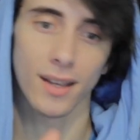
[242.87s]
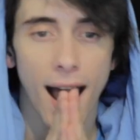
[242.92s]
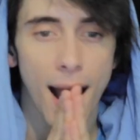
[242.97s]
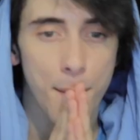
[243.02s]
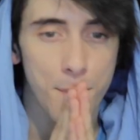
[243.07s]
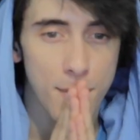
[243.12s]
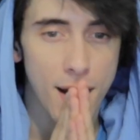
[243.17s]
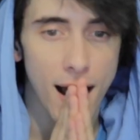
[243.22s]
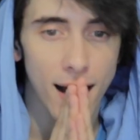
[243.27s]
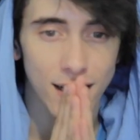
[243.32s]

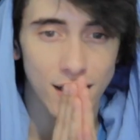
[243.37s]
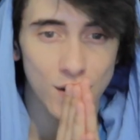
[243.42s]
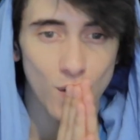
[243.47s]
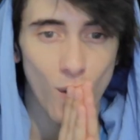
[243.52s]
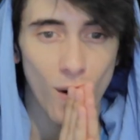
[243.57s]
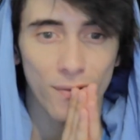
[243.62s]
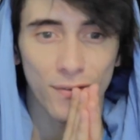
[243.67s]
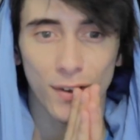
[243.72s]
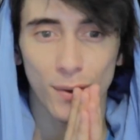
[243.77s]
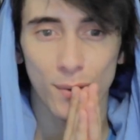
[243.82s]
I'm not
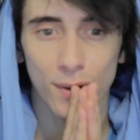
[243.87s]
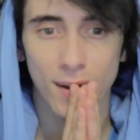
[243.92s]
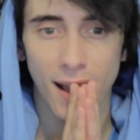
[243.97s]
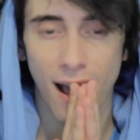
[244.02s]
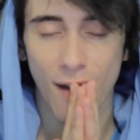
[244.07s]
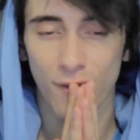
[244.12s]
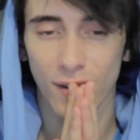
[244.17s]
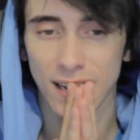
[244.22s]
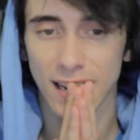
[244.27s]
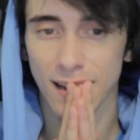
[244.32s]
sure if it would
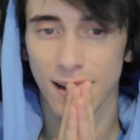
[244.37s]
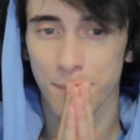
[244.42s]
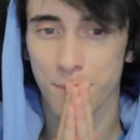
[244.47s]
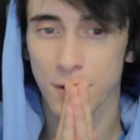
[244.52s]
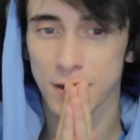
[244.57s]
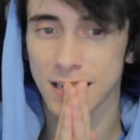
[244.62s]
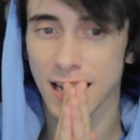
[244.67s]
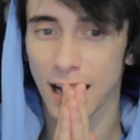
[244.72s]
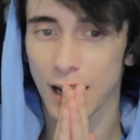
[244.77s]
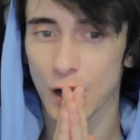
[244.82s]
have a
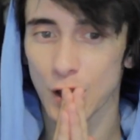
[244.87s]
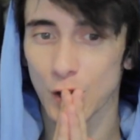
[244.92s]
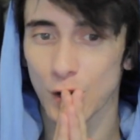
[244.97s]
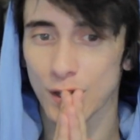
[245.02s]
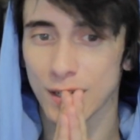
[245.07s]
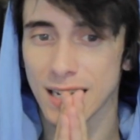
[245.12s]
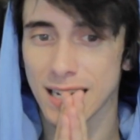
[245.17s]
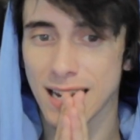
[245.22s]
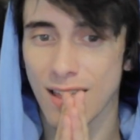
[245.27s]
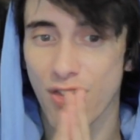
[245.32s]
particular